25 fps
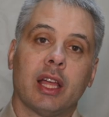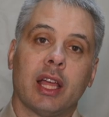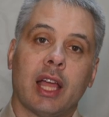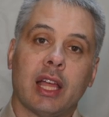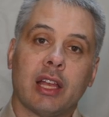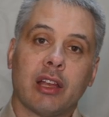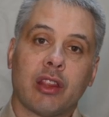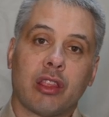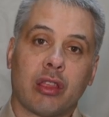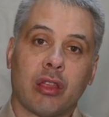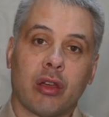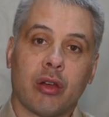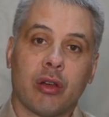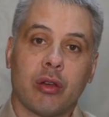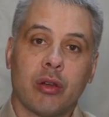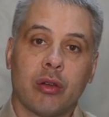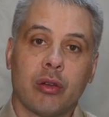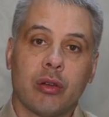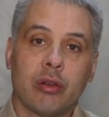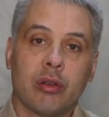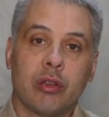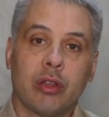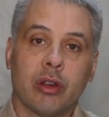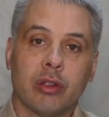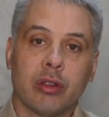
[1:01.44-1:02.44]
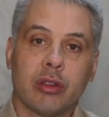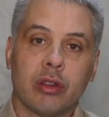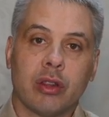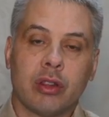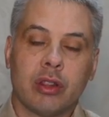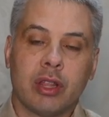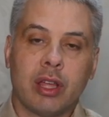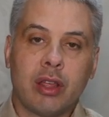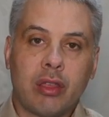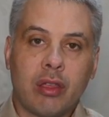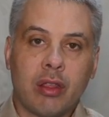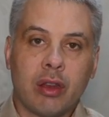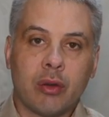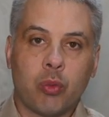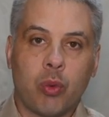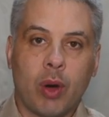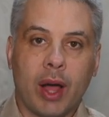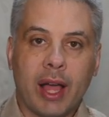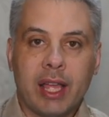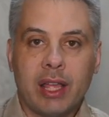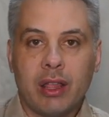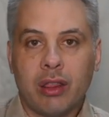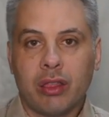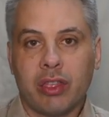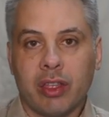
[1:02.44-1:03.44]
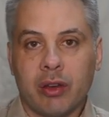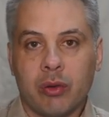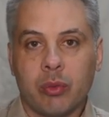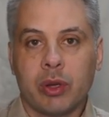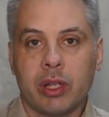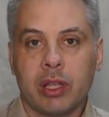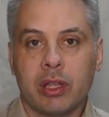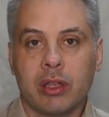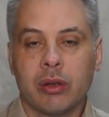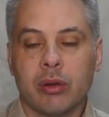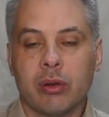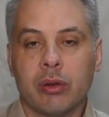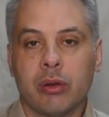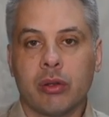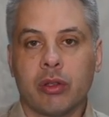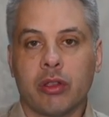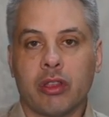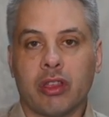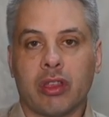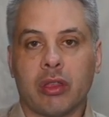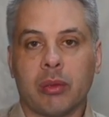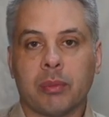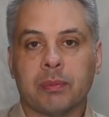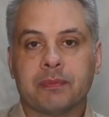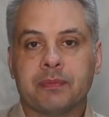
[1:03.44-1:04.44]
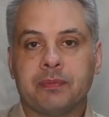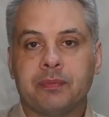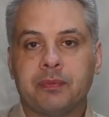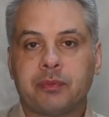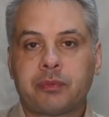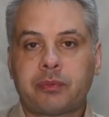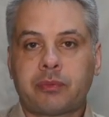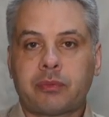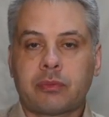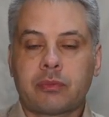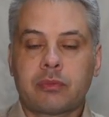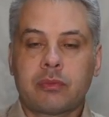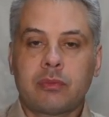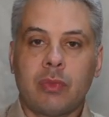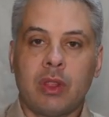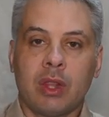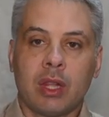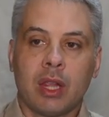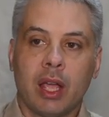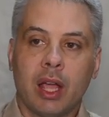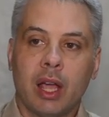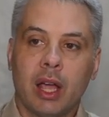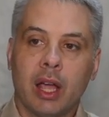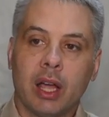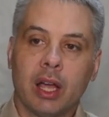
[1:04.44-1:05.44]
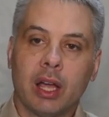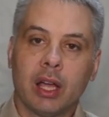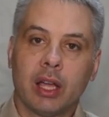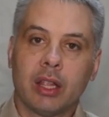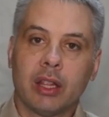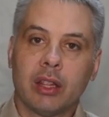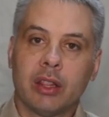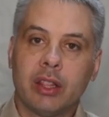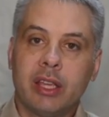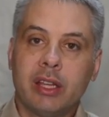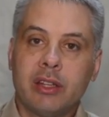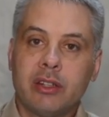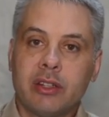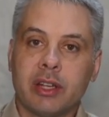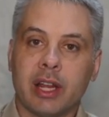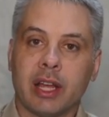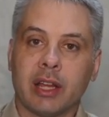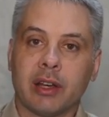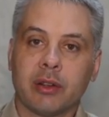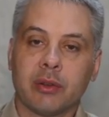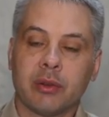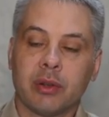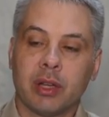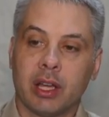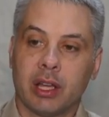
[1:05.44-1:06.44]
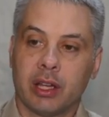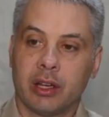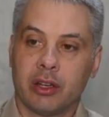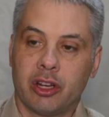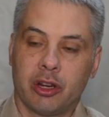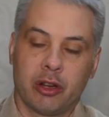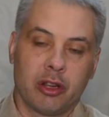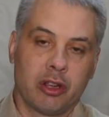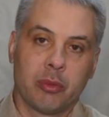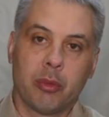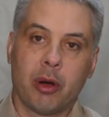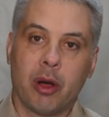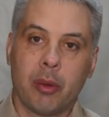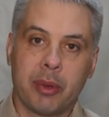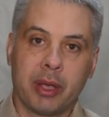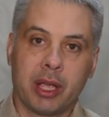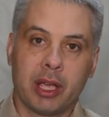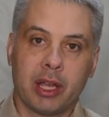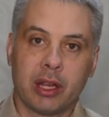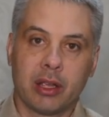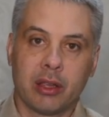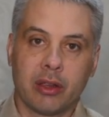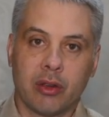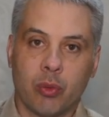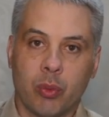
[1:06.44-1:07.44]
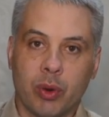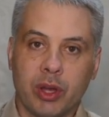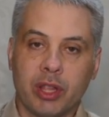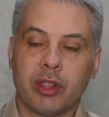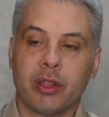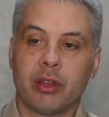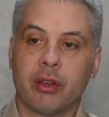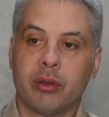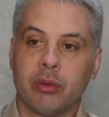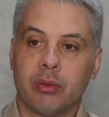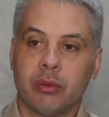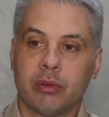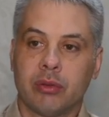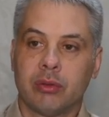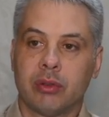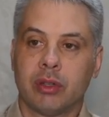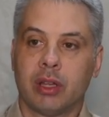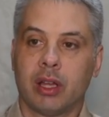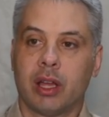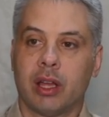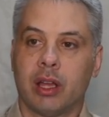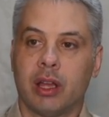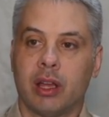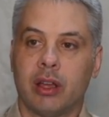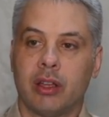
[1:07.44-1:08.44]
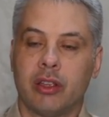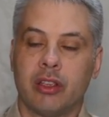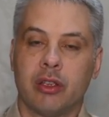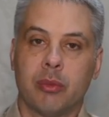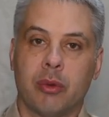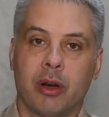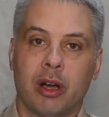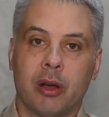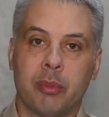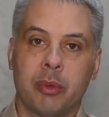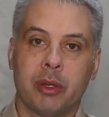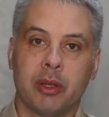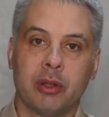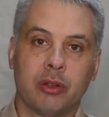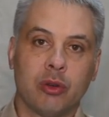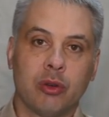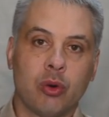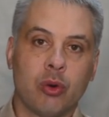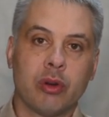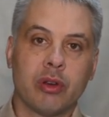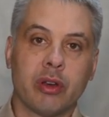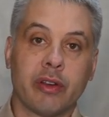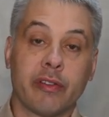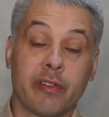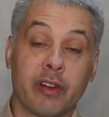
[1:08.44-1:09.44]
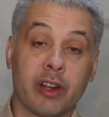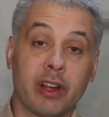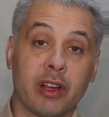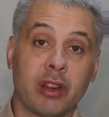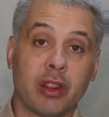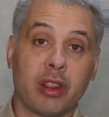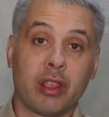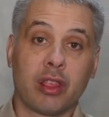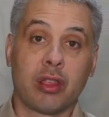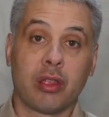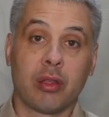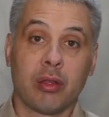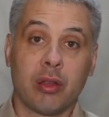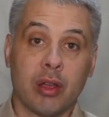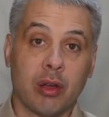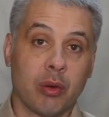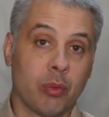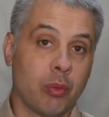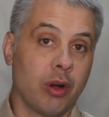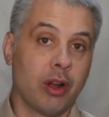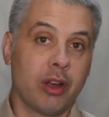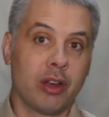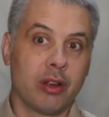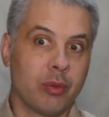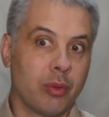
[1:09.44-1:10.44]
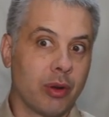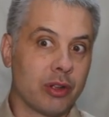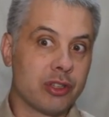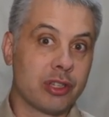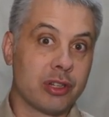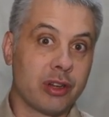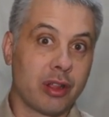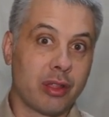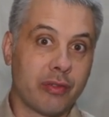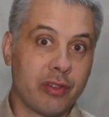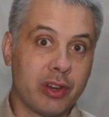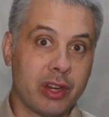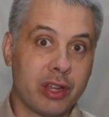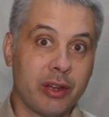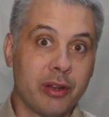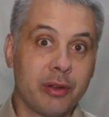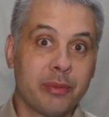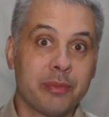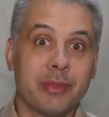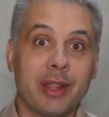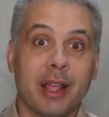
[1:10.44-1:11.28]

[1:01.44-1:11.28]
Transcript: And so, you know, these are the ways that we use the internet. And, you know, you might be getting your weather, you might be talking to friends while you're watching this video